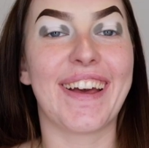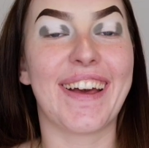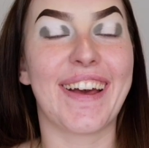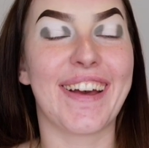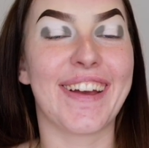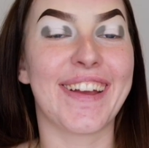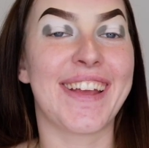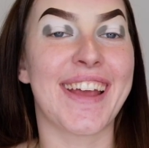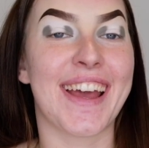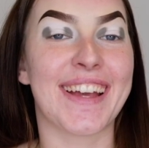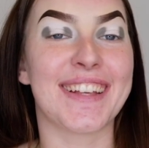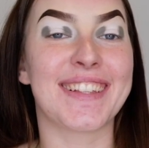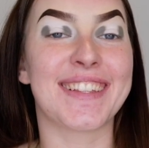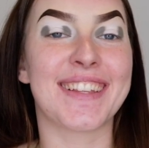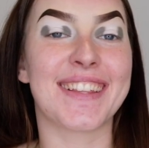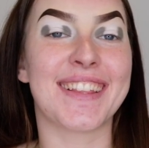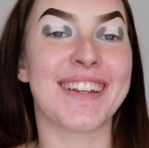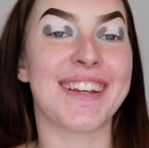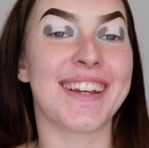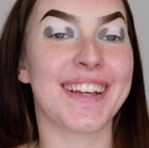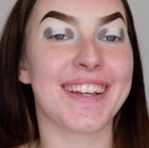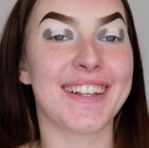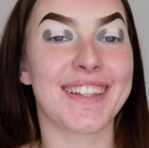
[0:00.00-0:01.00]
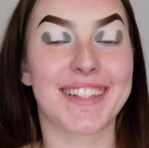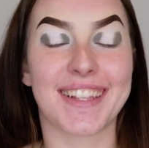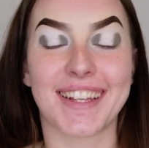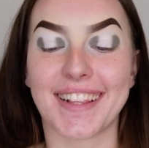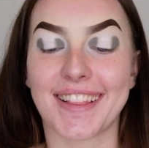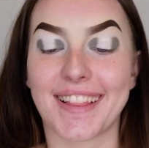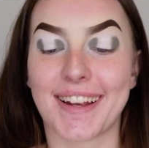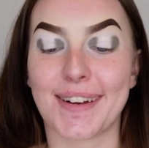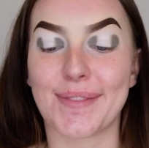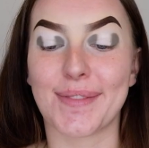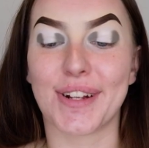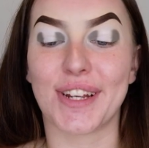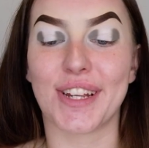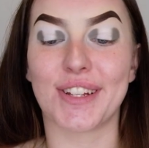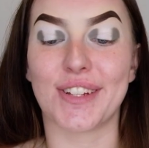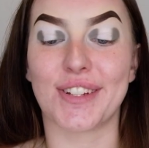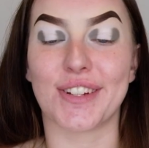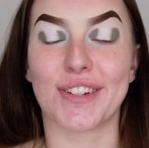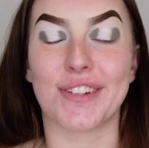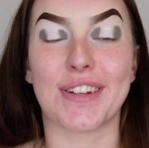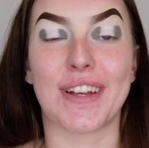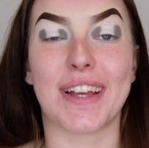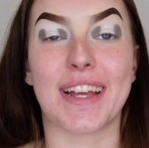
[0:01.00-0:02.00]
Okay, so the next thing that I'm going
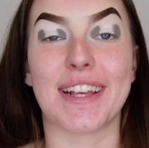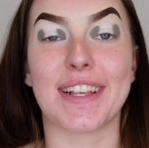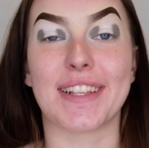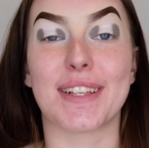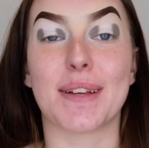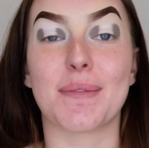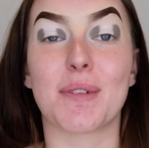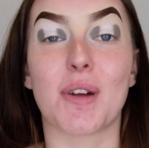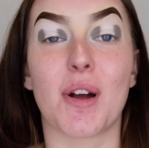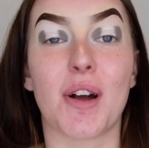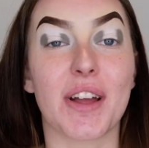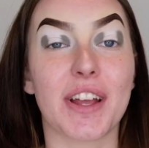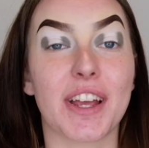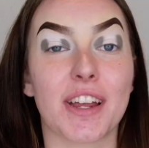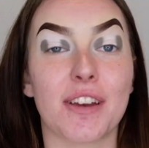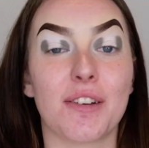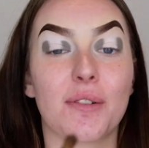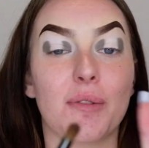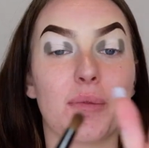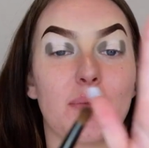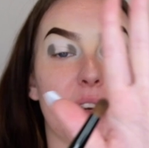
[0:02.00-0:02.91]
to do is I'm going in